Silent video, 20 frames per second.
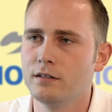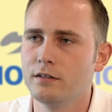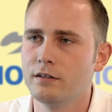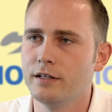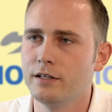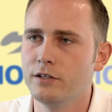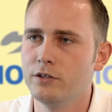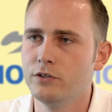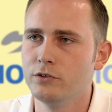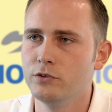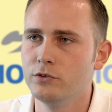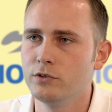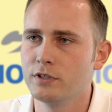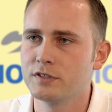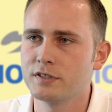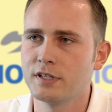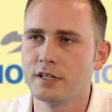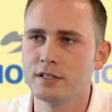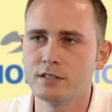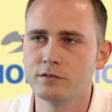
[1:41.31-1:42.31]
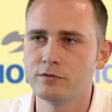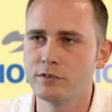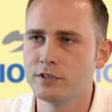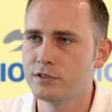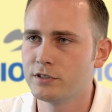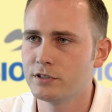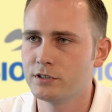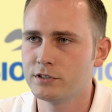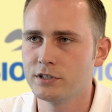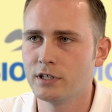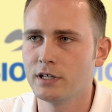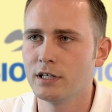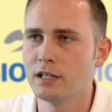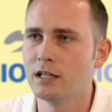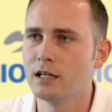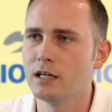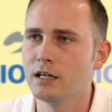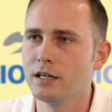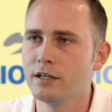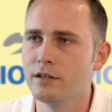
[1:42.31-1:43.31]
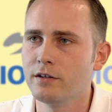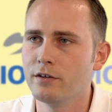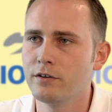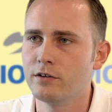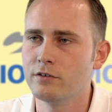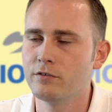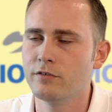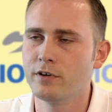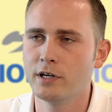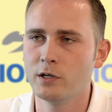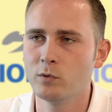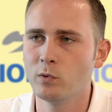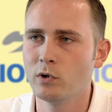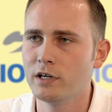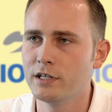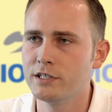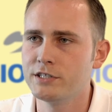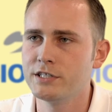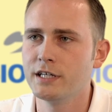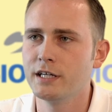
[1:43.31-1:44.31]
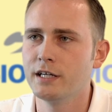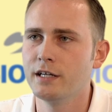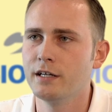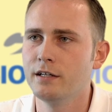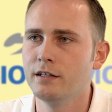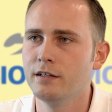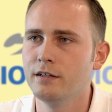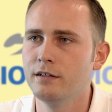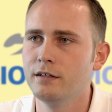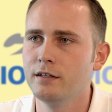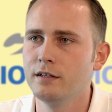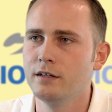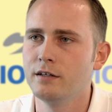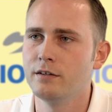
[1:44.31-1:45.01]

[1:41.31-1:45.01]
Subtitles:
They do extensive research online, they're very well educated,